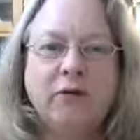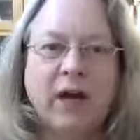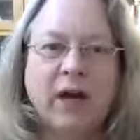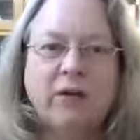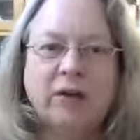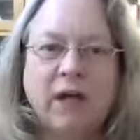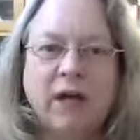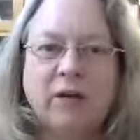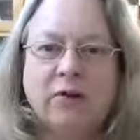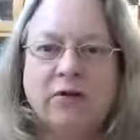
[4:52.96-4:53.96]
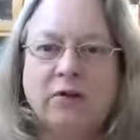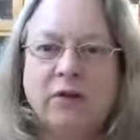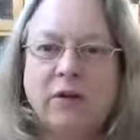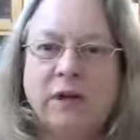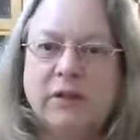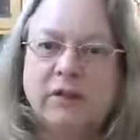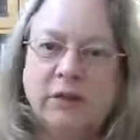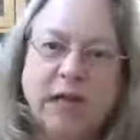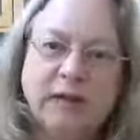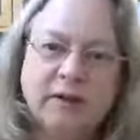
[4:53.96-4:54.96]
find yourself
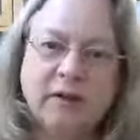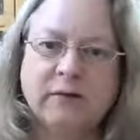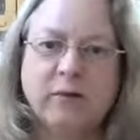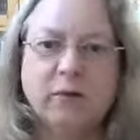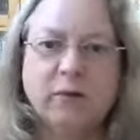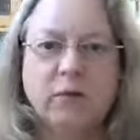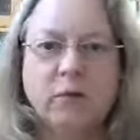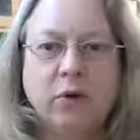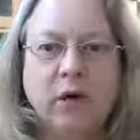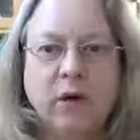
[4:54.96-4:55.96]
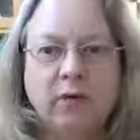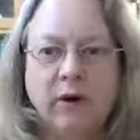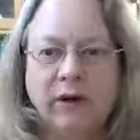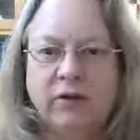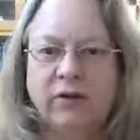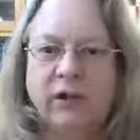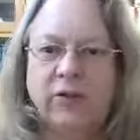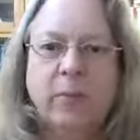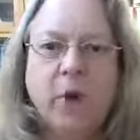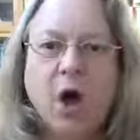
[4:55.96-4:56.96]
stressed, if you find
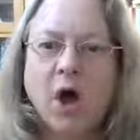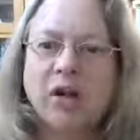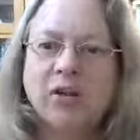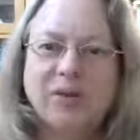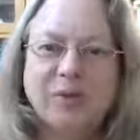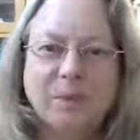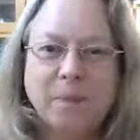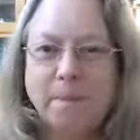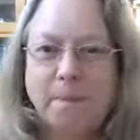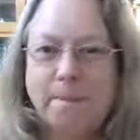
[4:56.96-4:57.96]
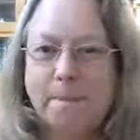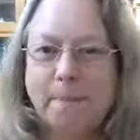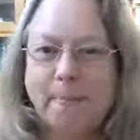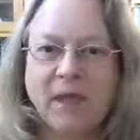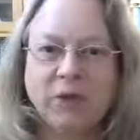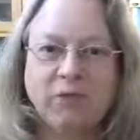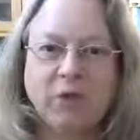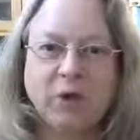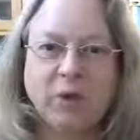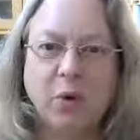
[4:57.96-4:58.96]
yourself blocked,
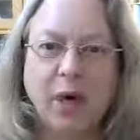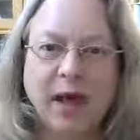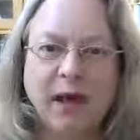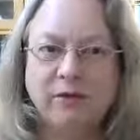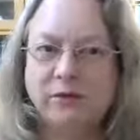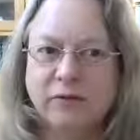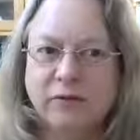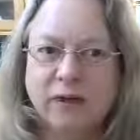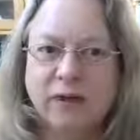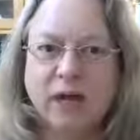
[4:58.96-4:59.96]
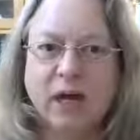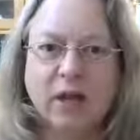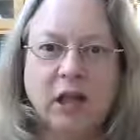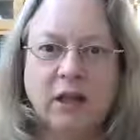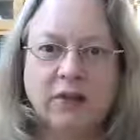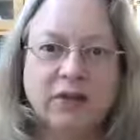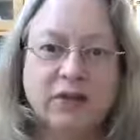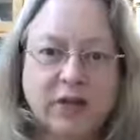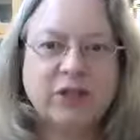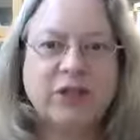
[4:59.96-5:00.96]
if you have a lot of
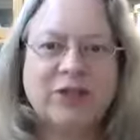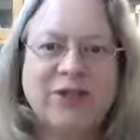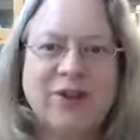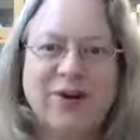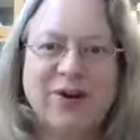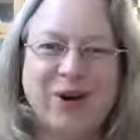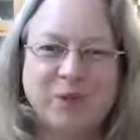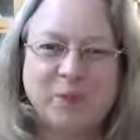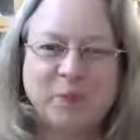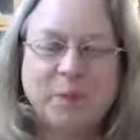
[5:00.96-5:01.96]
distractions going on,